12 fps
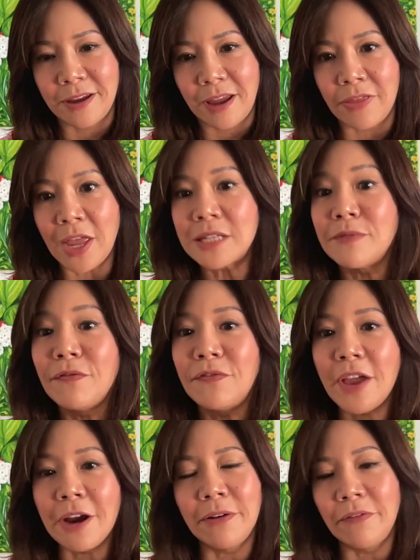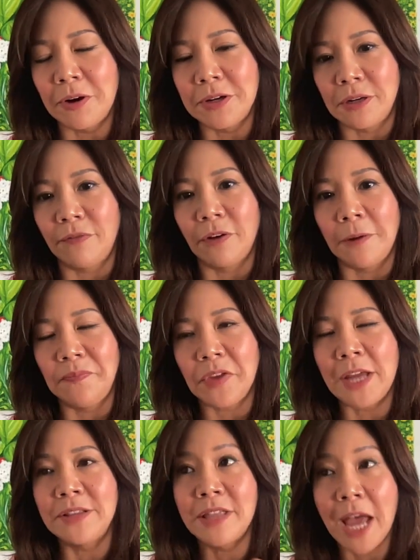And that's very, very different.
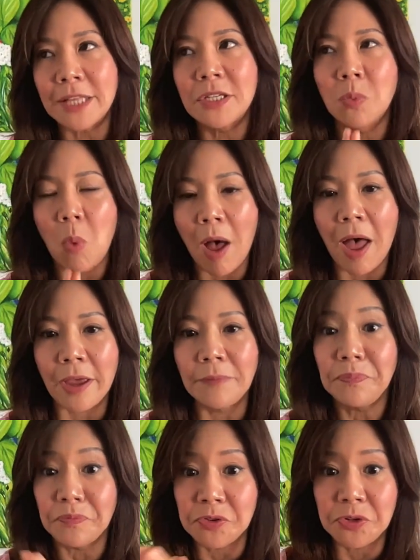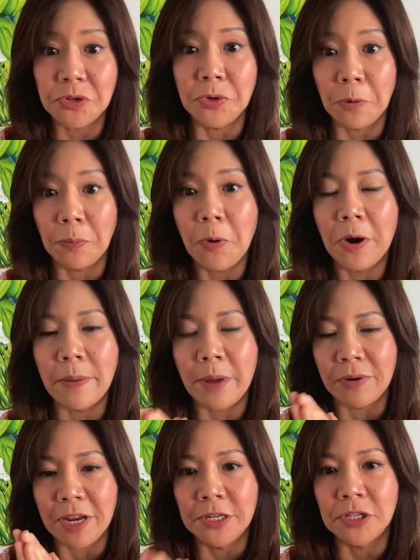And that's why, to your point
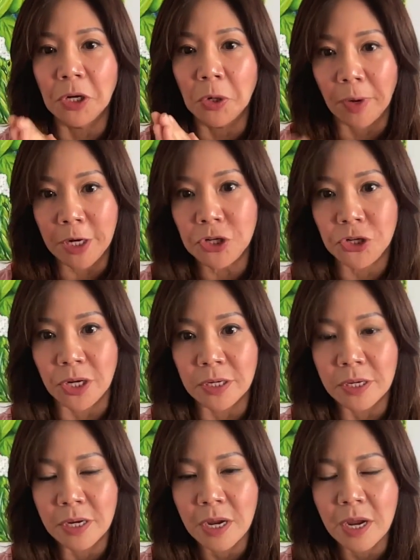about integration,